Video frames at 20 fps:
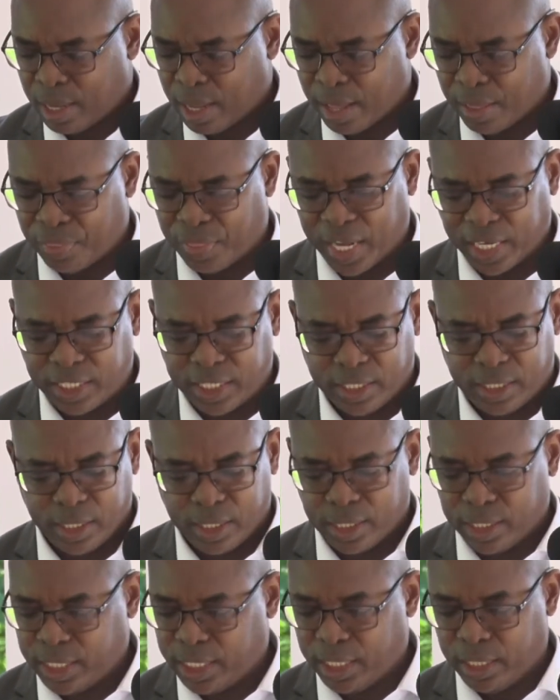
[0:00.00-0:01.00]
And that is
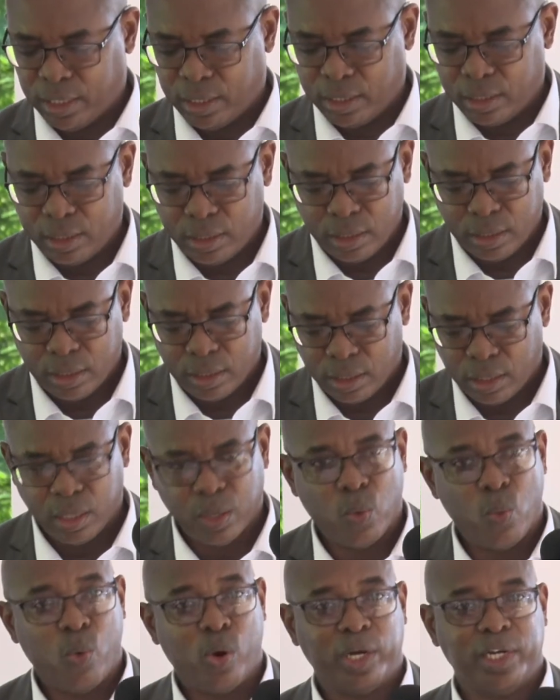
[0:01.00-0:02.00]
indeed
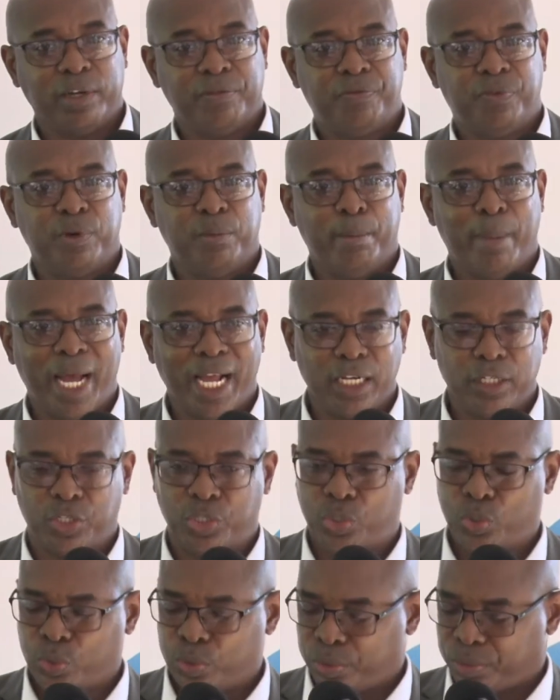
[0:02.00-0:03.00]
a wonderful
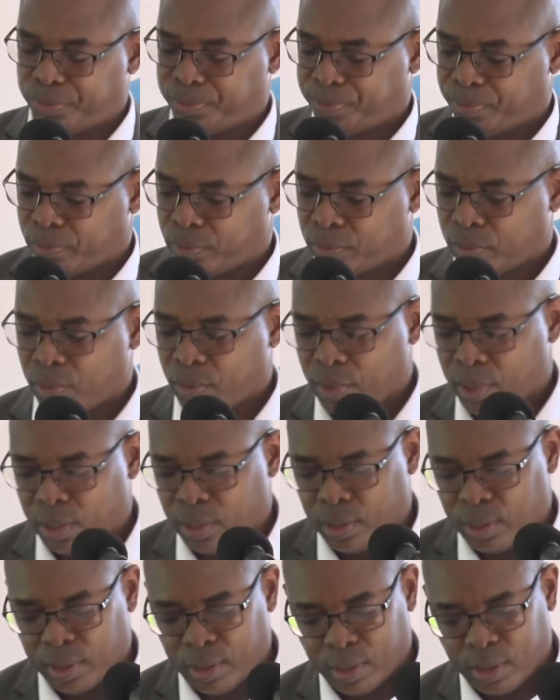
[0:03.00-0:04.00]
milestone
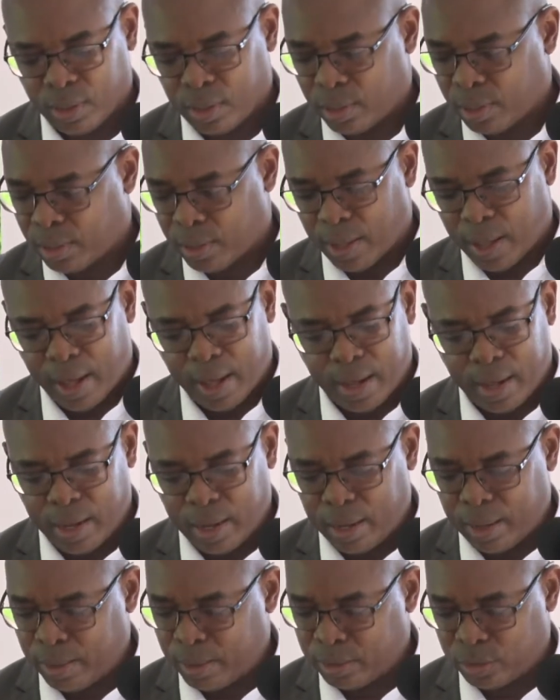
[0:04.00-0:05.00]

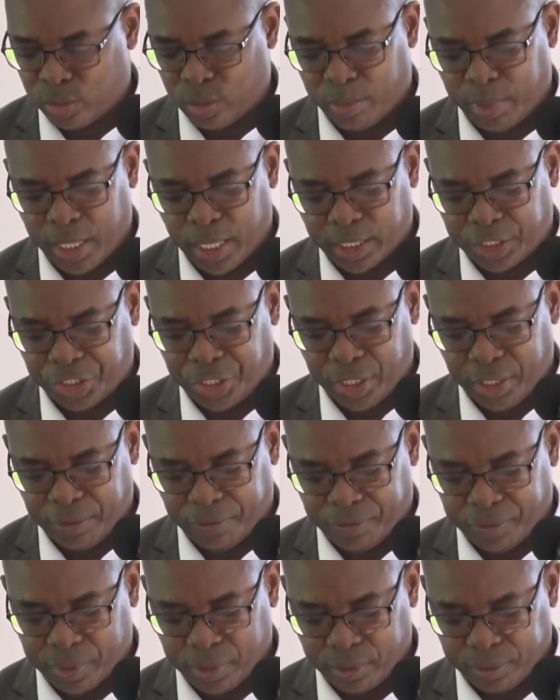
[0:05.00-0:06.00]
to be
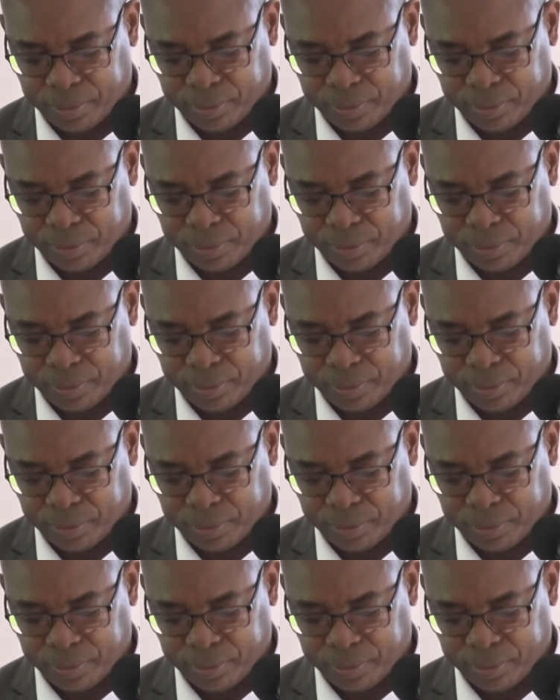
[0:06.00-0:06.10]
achieved.